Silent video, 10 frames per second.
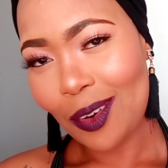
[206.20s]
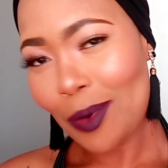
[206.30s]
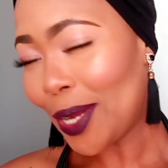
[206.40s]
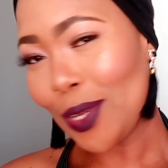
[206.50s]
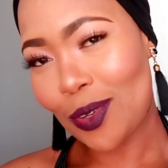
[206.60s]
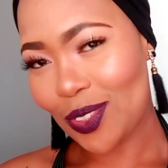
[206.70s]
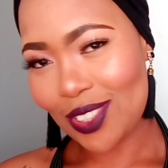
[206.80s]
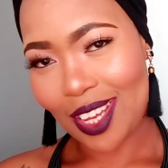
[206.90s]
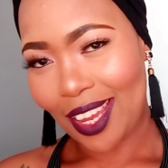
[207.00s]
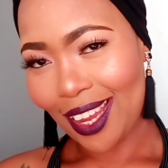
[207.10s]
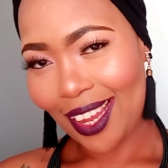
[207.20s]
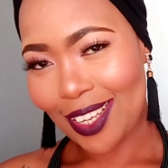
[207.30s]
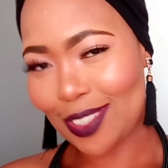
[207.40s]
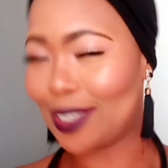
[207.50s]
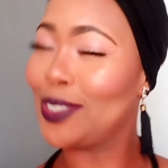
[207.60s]
What do you see?
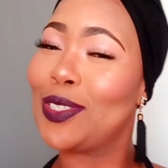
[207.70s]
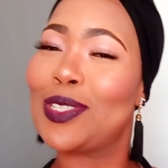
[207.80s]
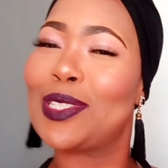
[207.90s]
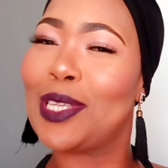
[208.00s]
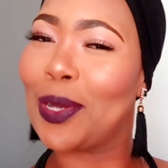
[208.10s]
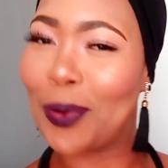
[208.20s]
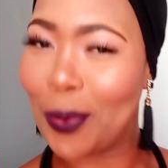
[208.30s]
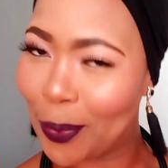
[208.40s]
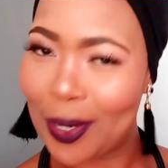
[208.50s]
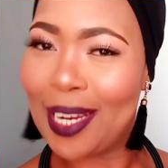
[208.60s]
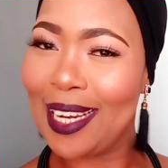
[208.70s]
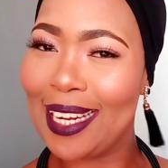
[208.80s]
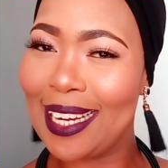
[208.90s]
Don't you see a queen?